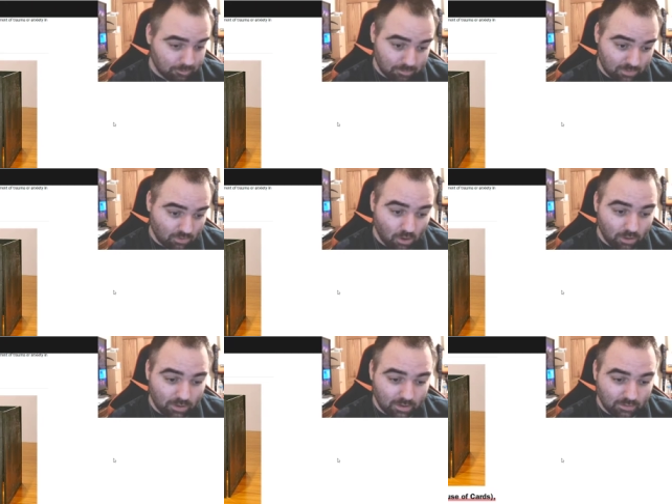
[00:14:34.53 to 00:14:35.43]
It's all
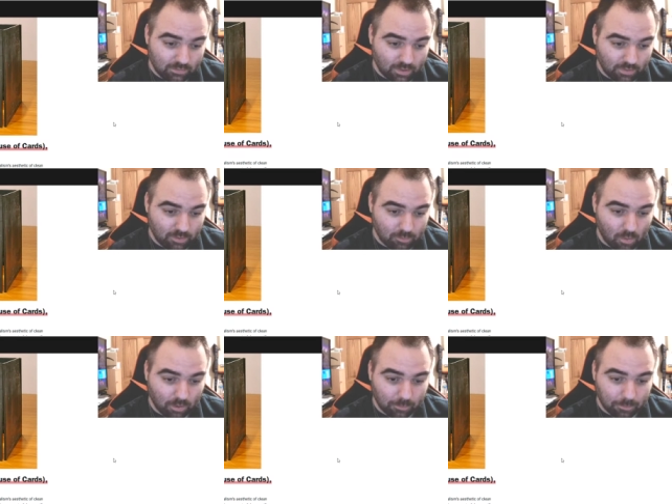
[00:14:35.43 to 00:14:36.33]
it is, nothing
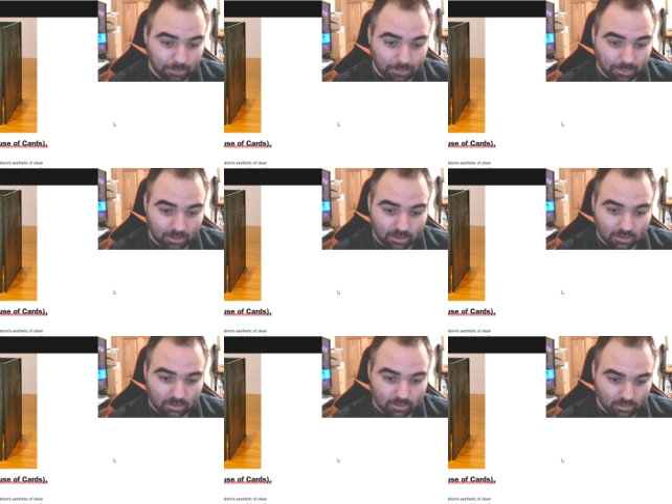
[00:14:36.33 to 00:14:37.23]
more.
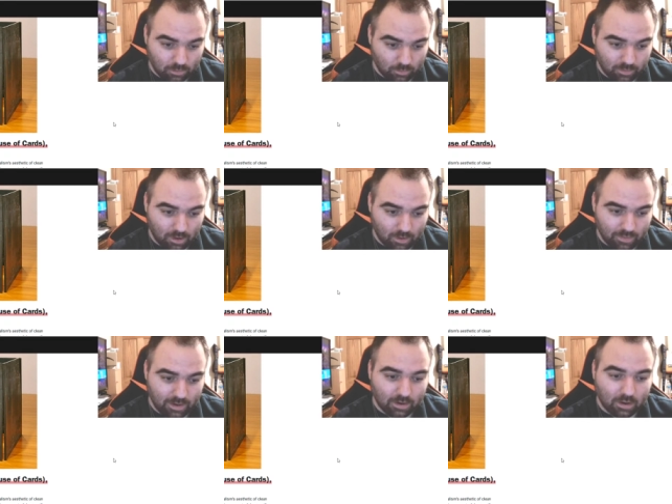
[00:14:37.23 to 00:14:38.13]
You know, we call
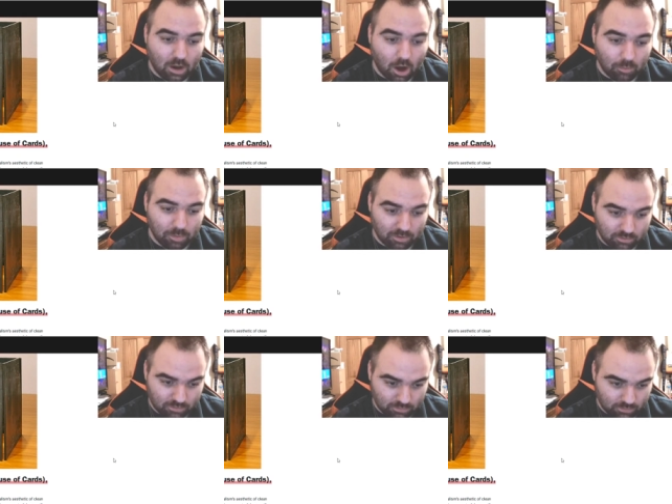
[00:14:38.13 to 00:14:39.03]
that
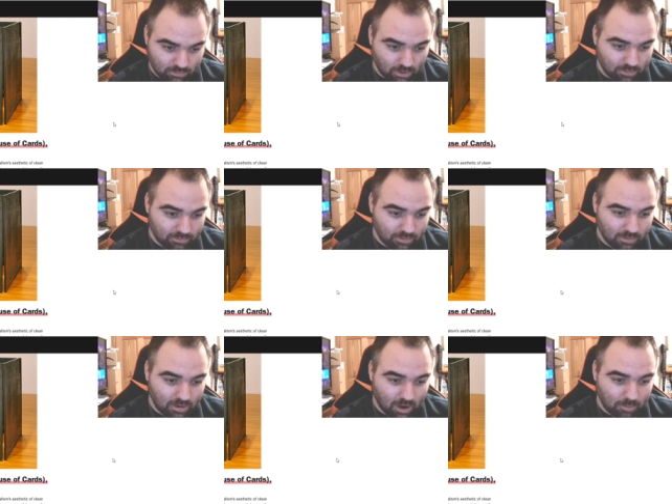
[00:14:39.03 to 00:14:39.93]
garbage. Toss it in the
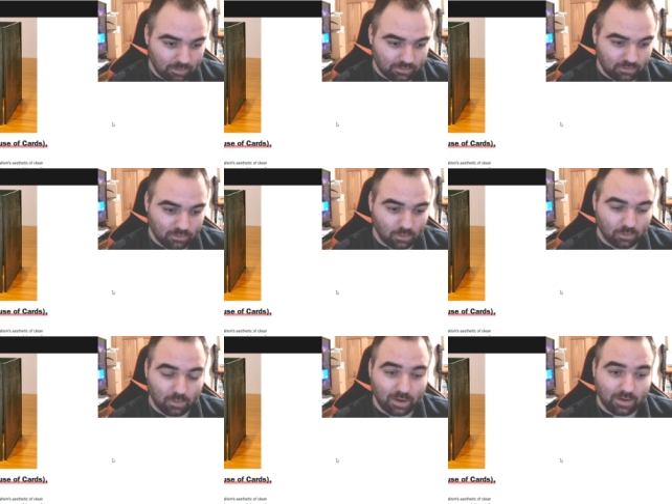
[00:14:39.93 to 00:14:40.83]
garbage and do it
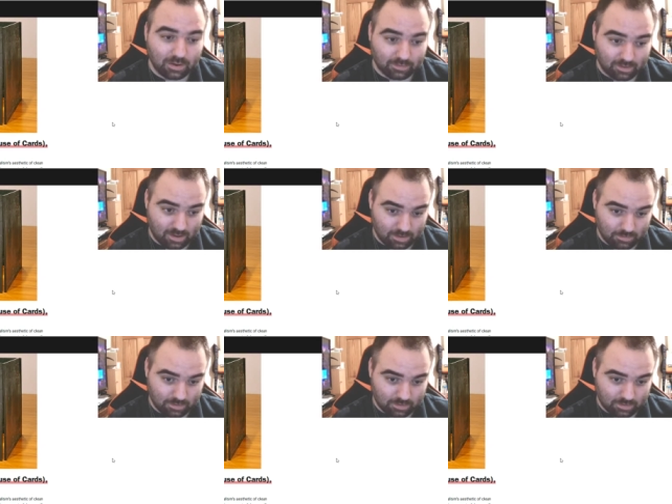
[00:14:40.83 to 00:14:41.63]
right next time.